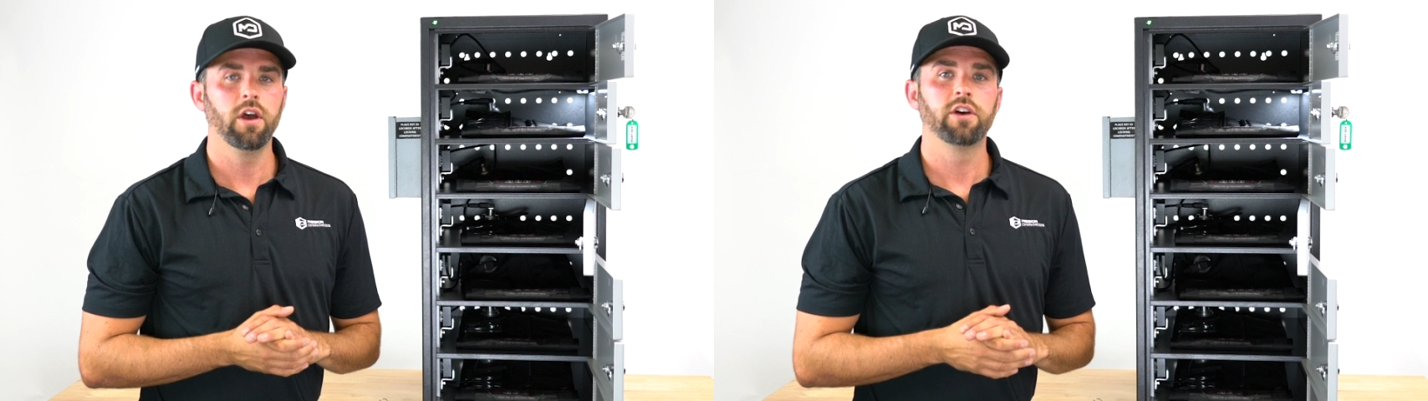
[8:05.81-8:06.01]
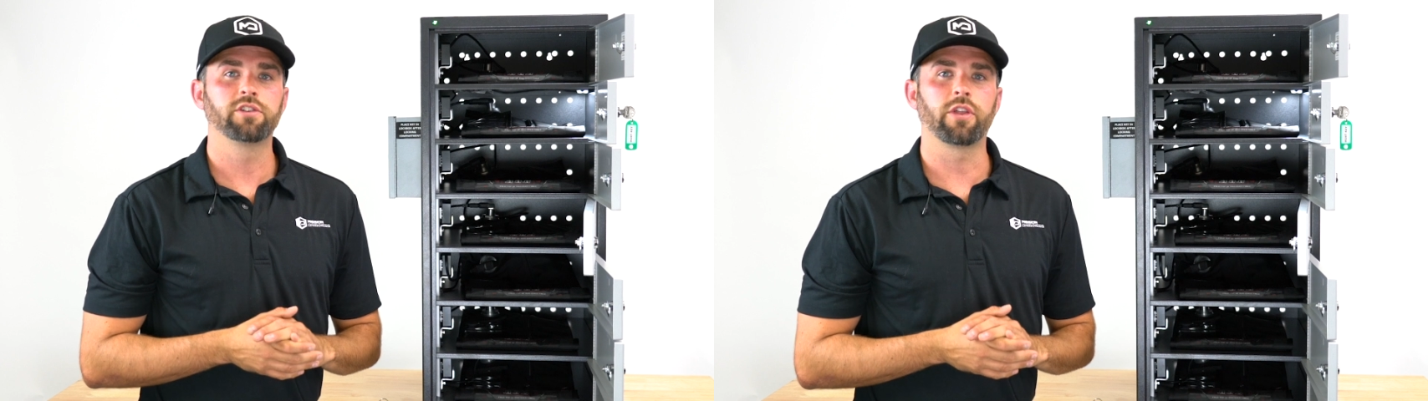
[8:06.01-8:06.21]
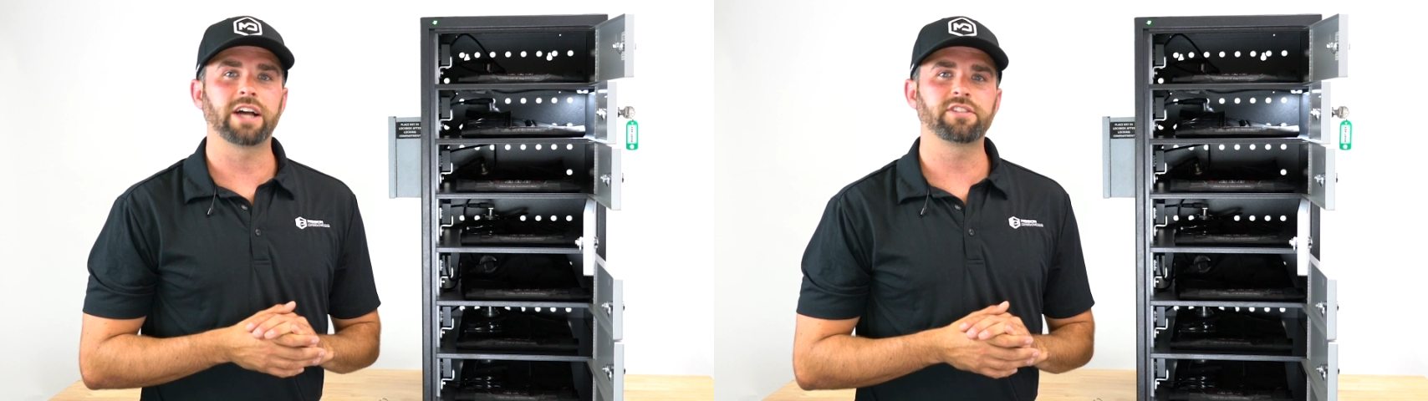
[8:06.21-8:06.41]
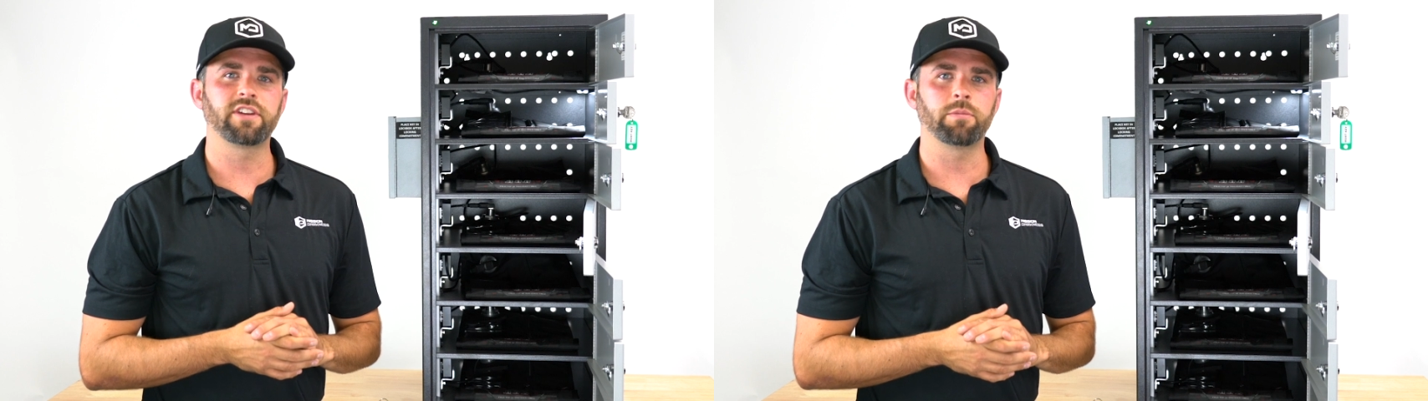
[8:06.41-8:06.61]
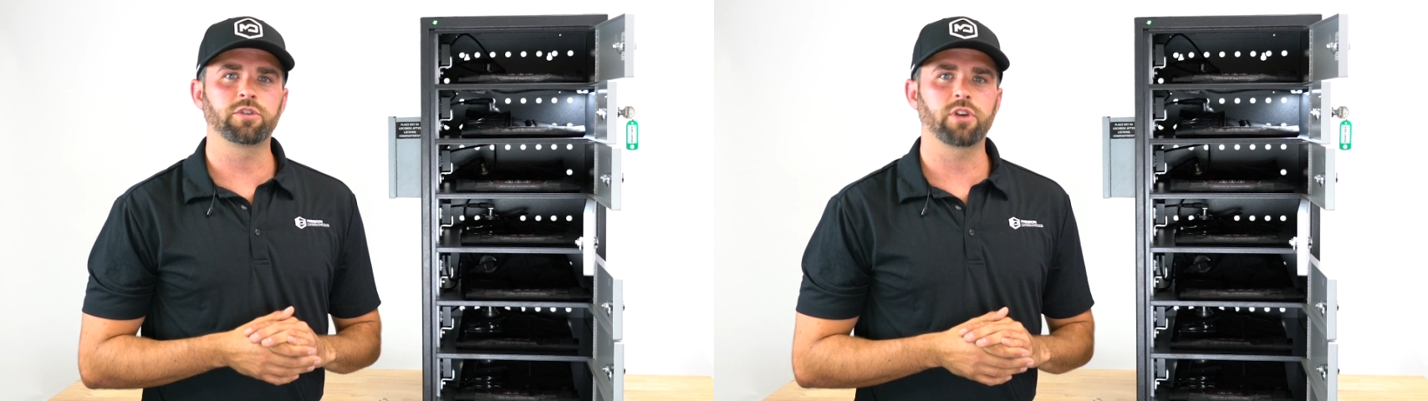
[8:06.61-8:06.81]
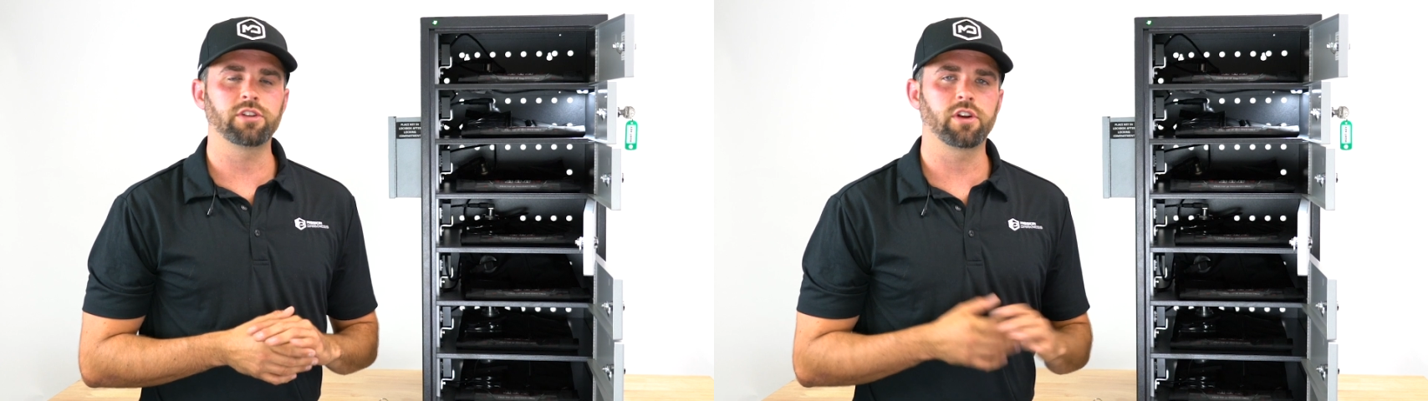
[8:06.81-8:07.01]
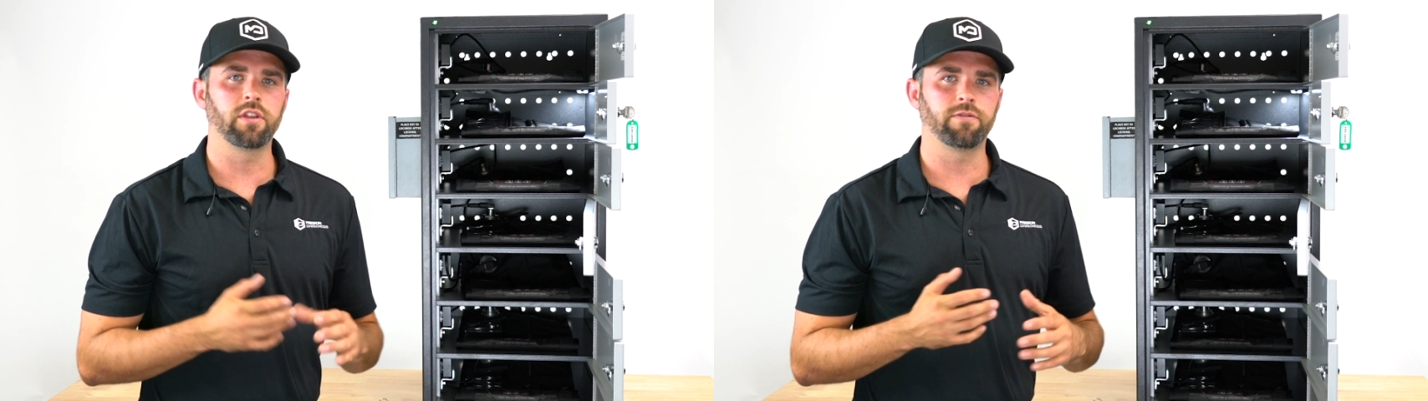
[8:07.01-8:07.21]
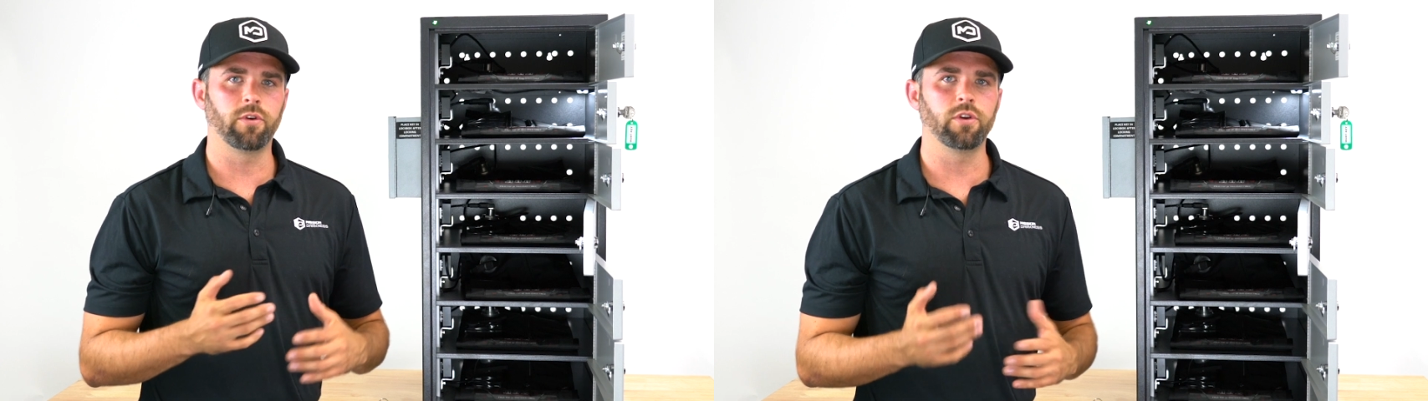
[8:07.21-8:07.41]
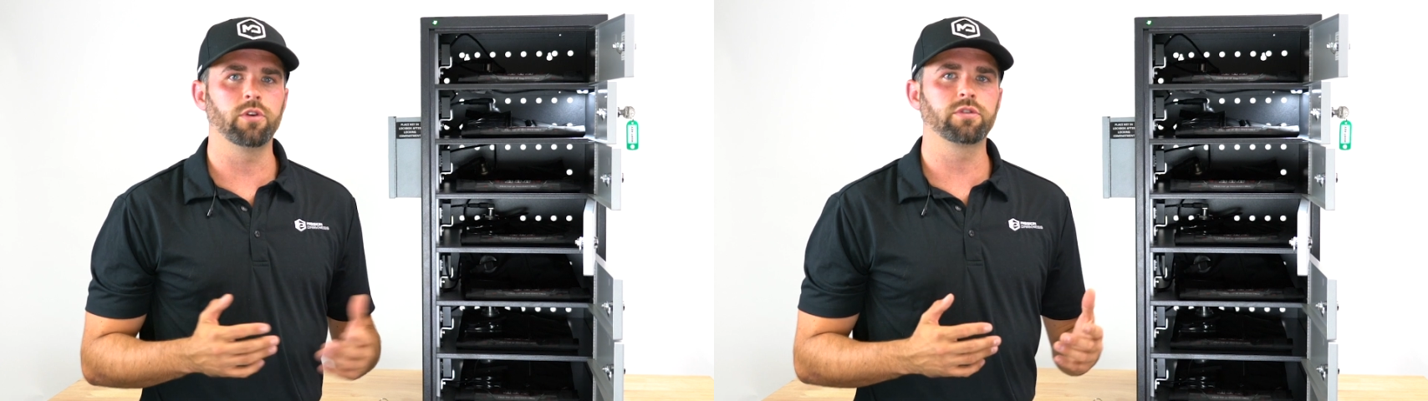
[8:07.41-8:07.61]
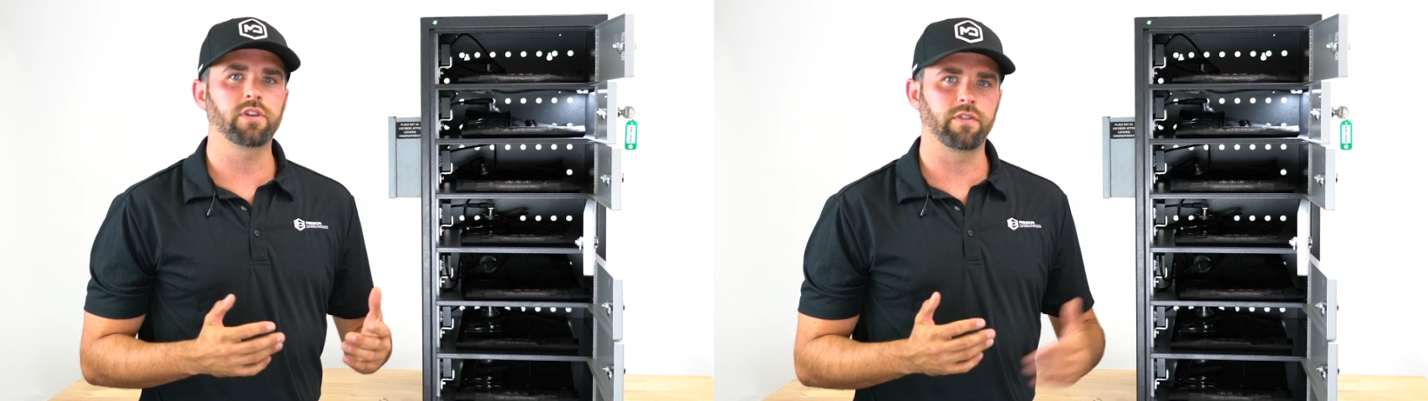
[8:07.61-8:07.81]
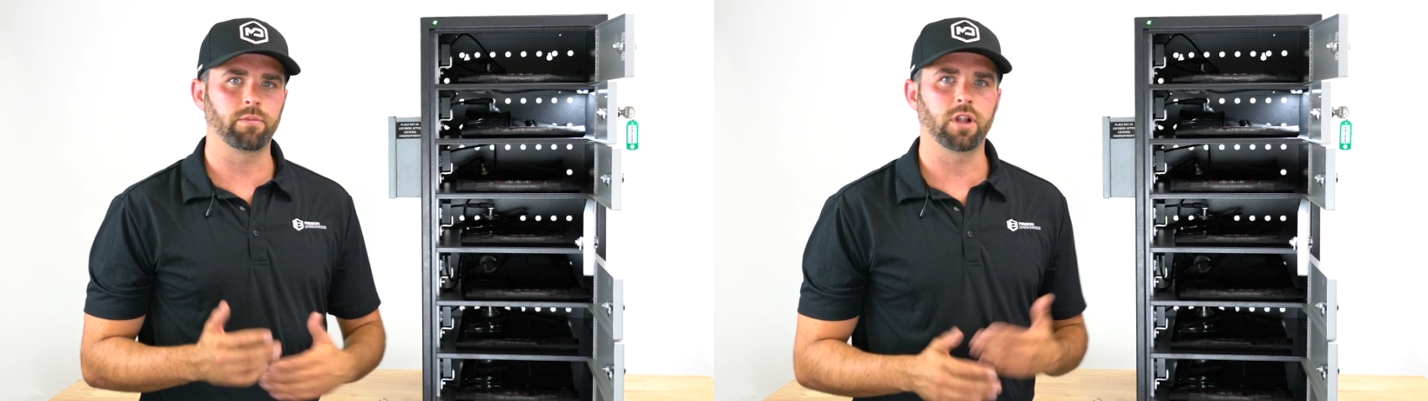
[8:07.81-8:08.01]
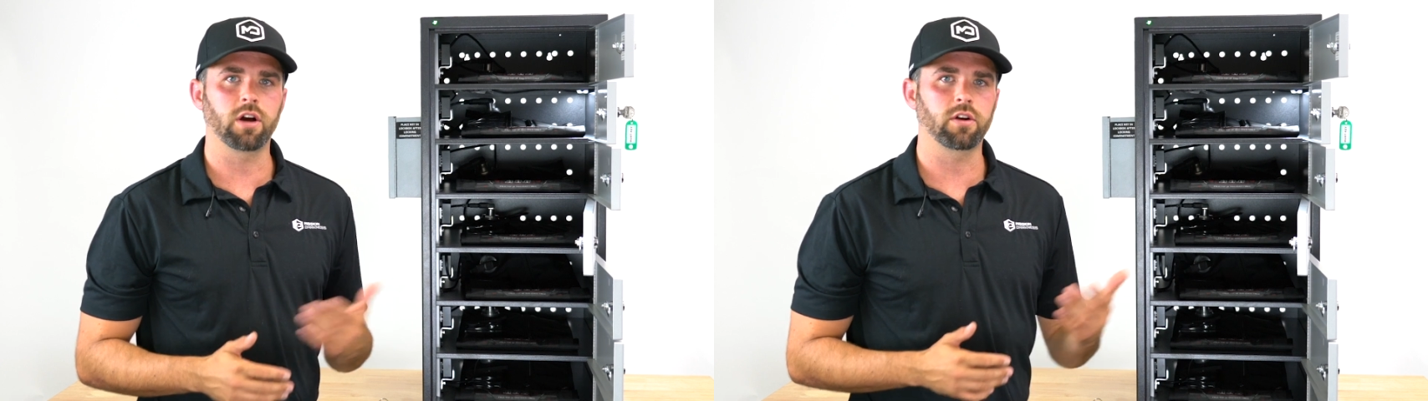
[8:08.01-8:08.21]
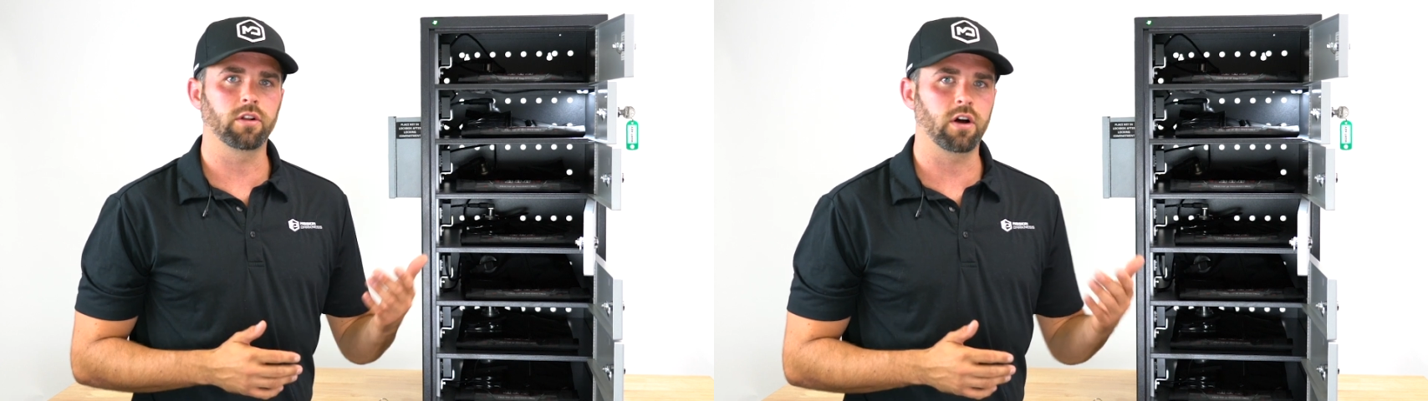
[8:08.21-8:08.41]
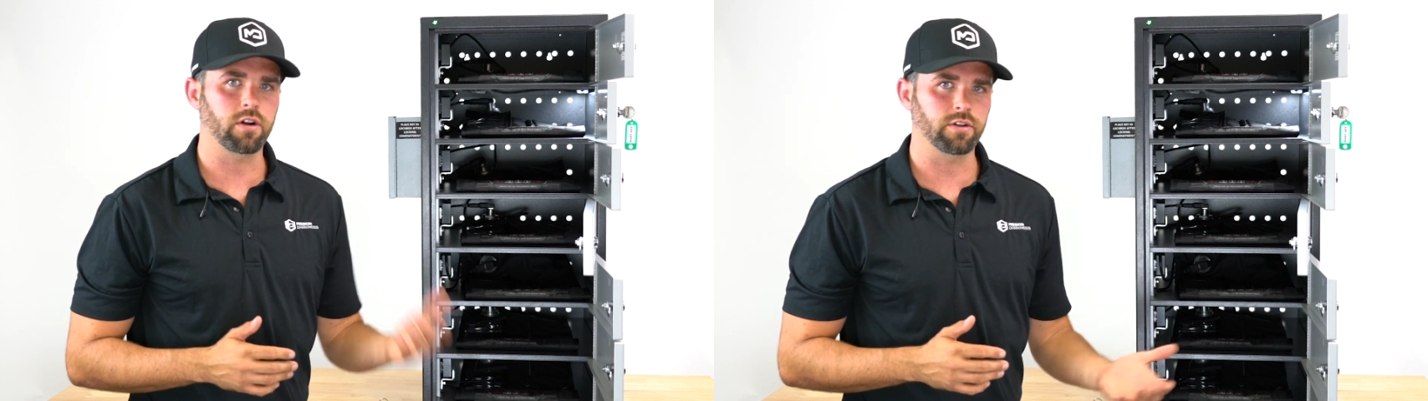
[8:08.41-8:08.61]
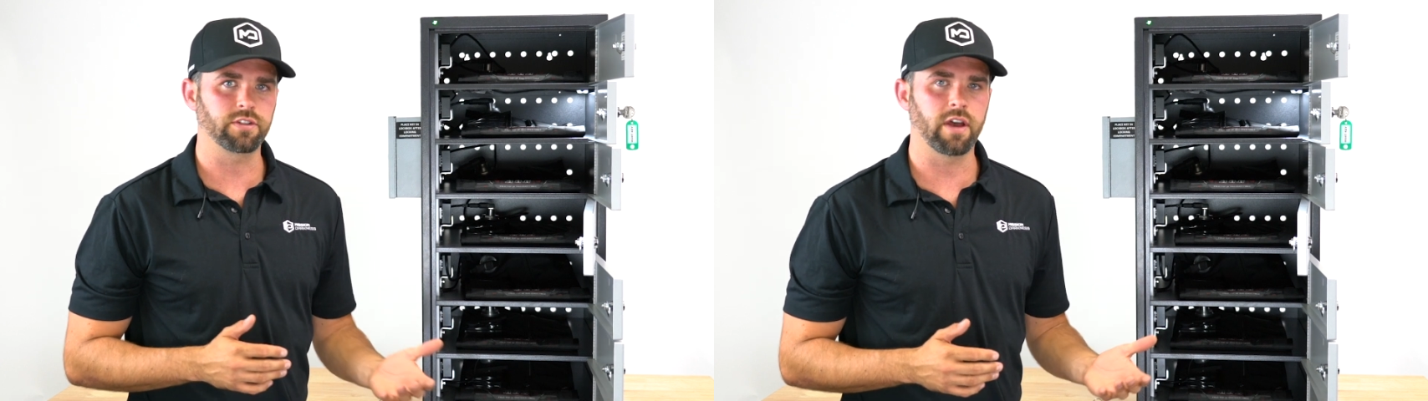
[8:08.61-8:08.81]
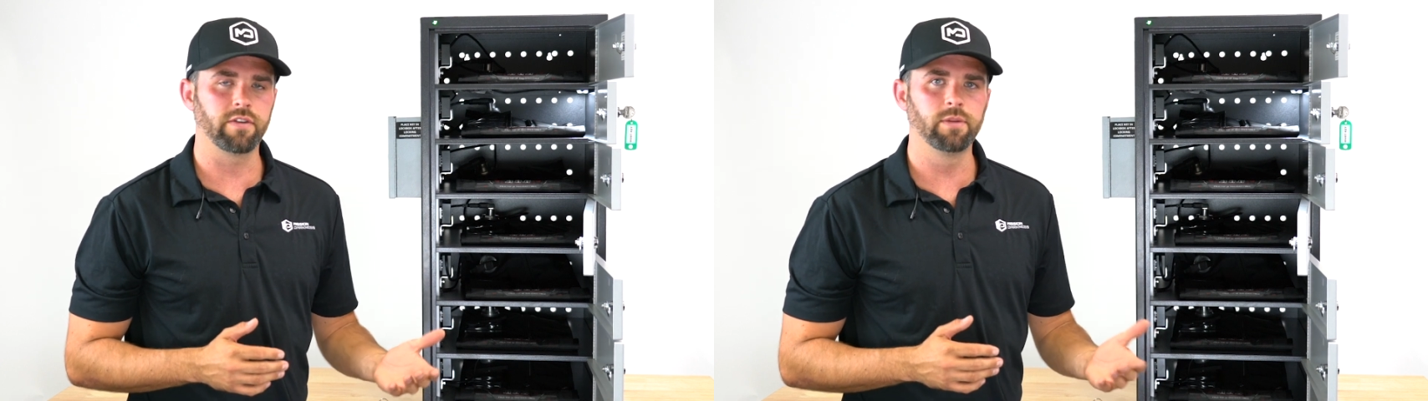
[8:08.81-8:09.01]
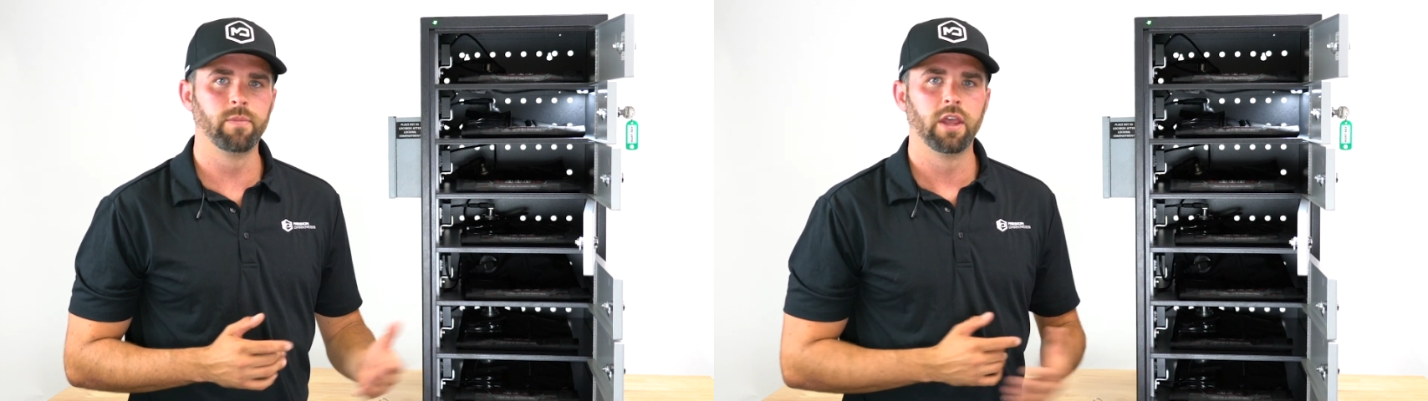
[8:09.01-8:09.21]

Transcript: So that's a demonstration of the full use of the Blocker Locker seven.